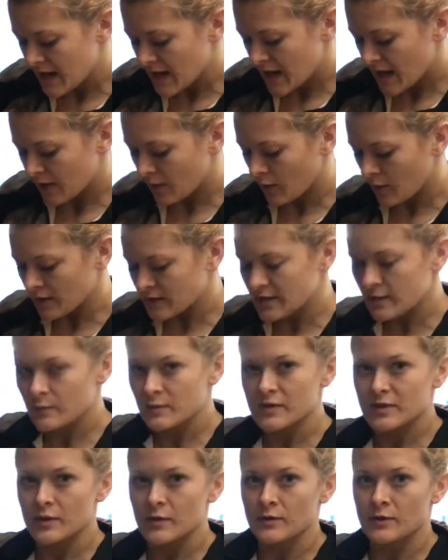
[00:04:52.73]
and all I did
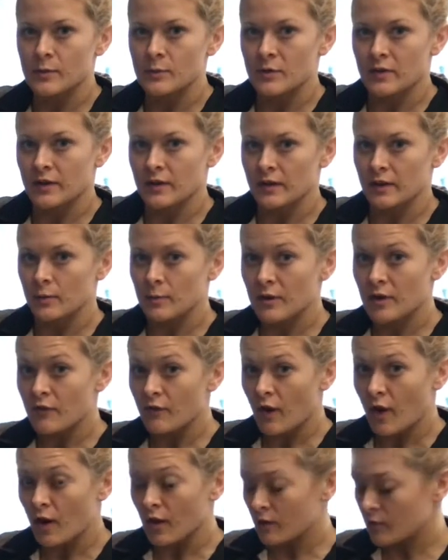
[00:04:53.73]
was coat them with a little bit of
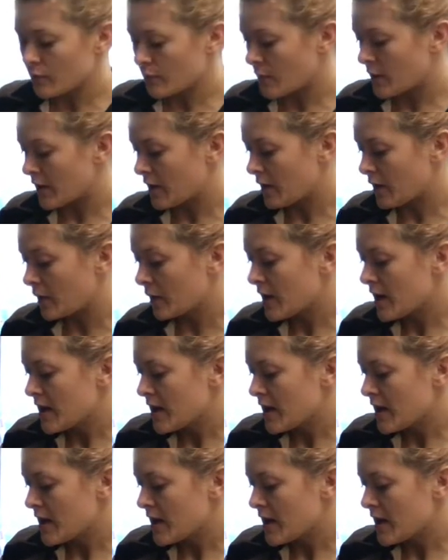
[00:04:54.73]
olive oil,